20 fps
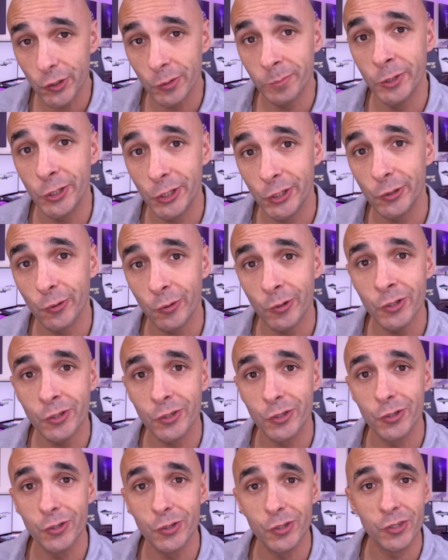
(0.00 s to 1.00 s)
some
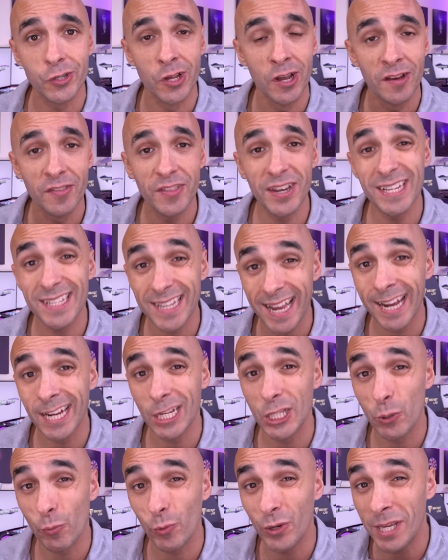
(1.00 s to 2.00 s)
assurances that it's
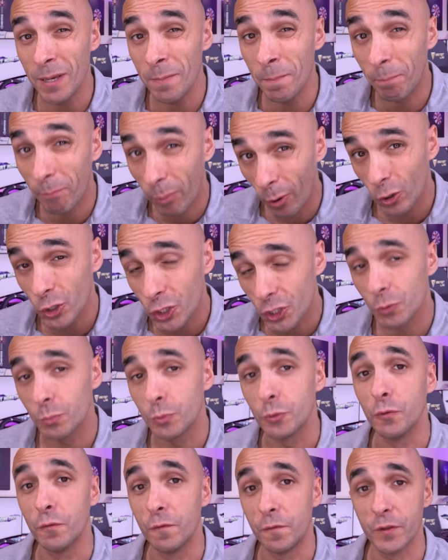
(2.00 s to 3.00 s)
actually
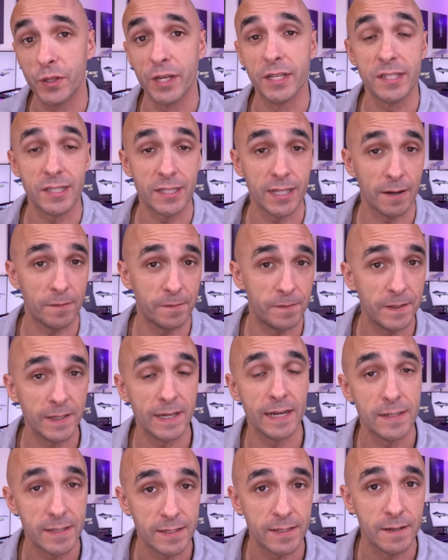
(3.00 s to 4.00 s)
impossible for their staff to
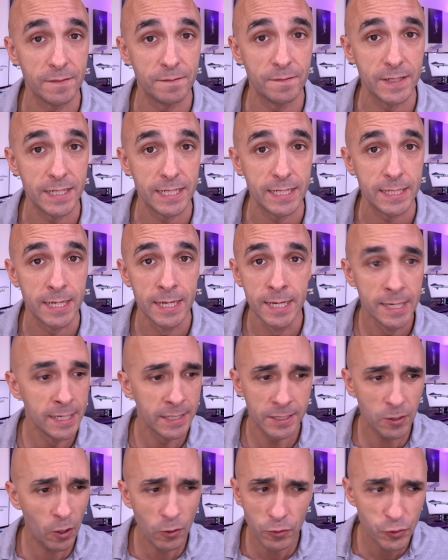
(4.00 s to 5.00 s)
get to their feed.
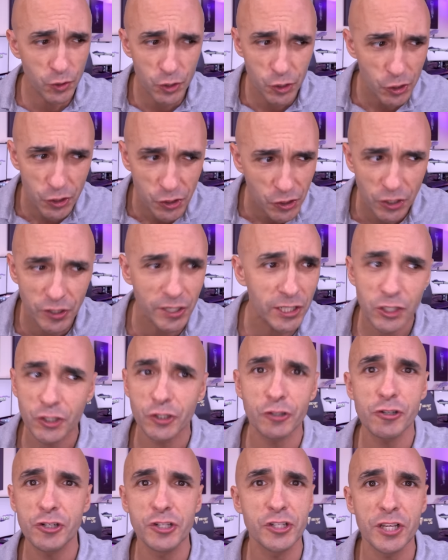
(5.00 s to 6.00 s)
Not just that they
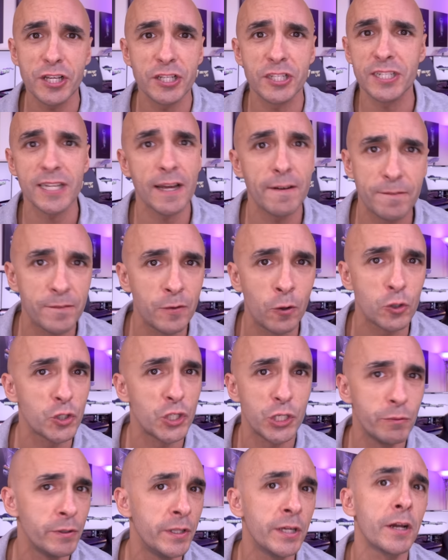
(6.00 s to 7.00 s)
trust their staff not
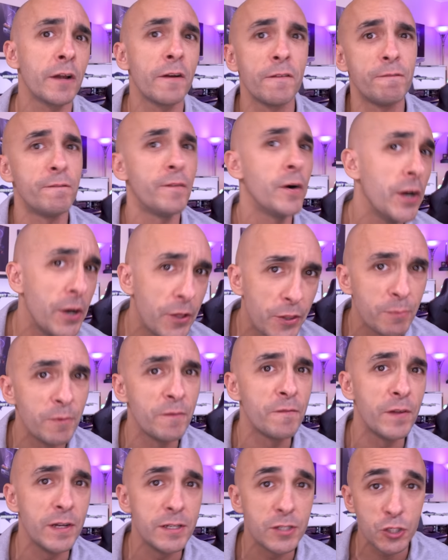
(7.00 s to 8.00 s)
to and they're going to fire them
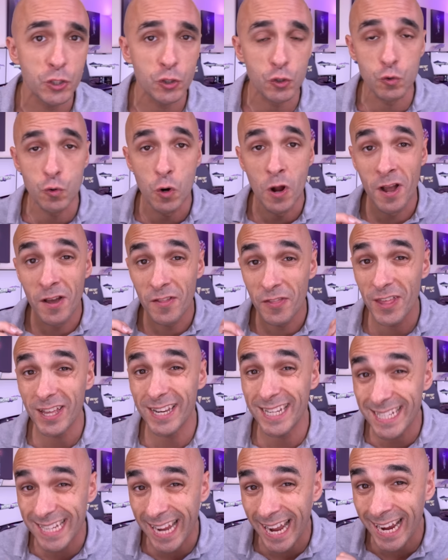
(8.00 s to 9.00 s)
if they do,
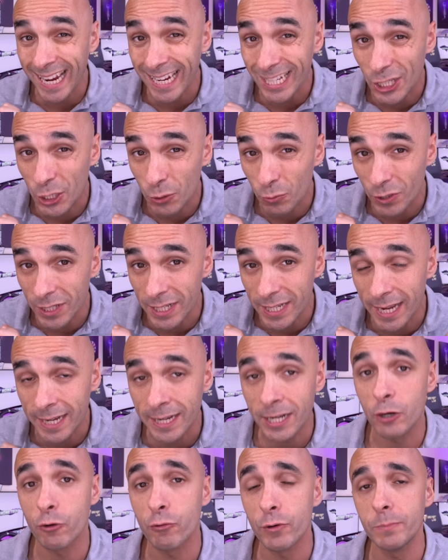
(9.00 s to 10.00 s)
that is actually
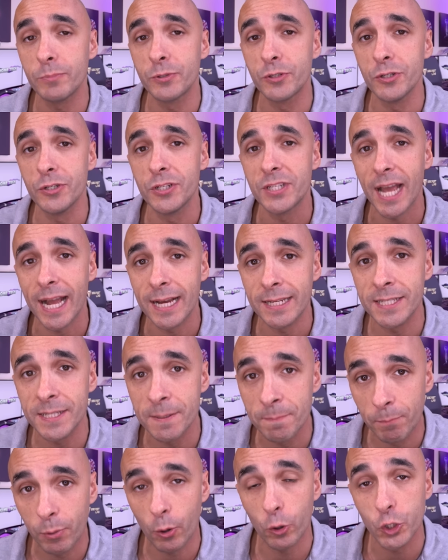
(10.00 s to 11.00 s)
encrypted and
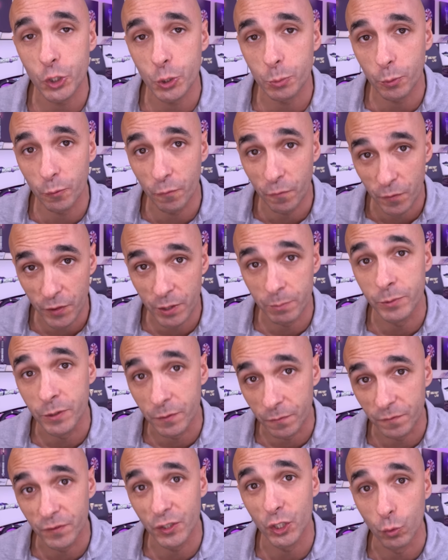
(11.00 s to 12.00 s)
impossible for them
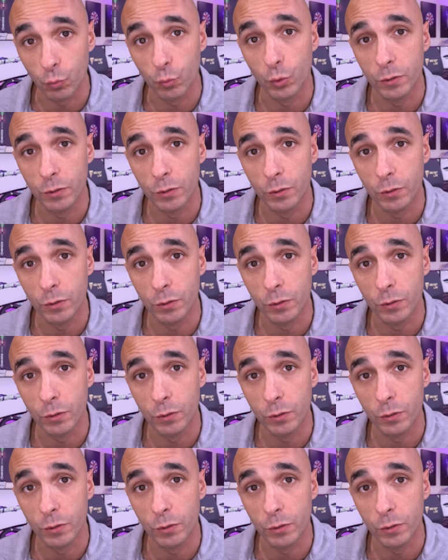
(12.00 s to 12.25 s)
to view.